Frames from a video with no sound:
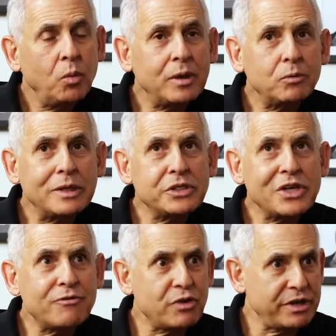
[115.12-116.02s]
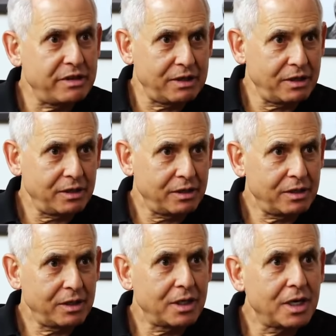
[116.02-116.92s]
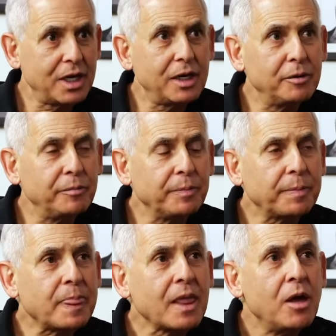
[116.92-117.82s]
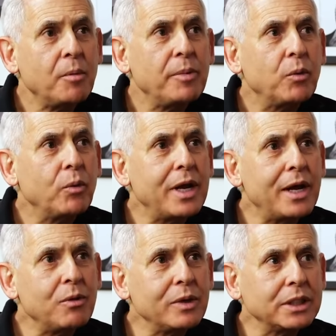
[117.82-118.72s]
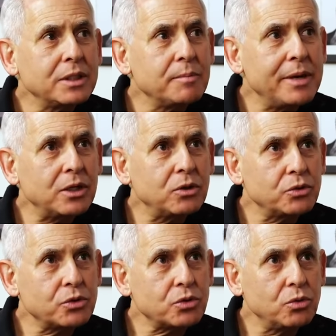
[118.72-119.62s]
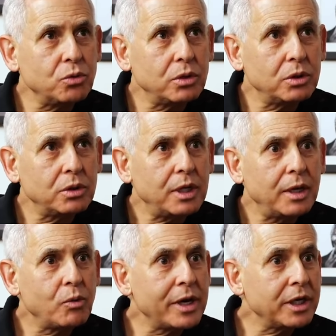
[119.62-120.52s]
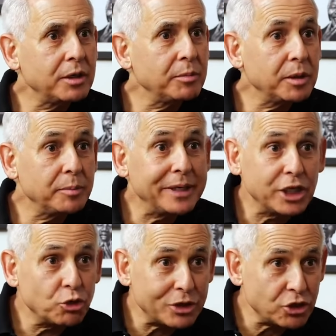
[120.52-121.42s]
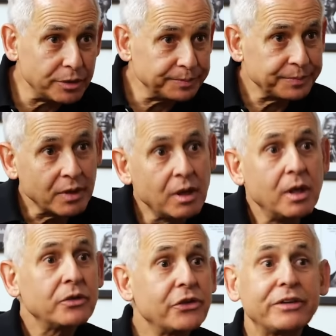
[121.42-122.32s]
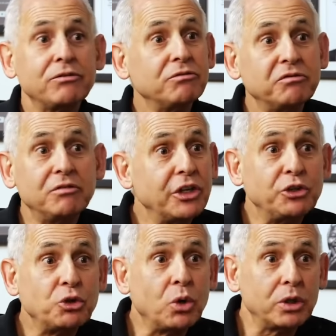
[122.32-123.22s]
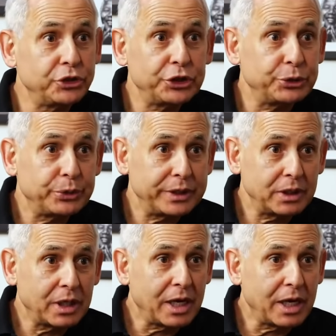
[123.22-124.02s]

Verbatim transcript: Well, it runs everything. Um, but when I went to medical school, I wanted to be a pediatrician because I adore children.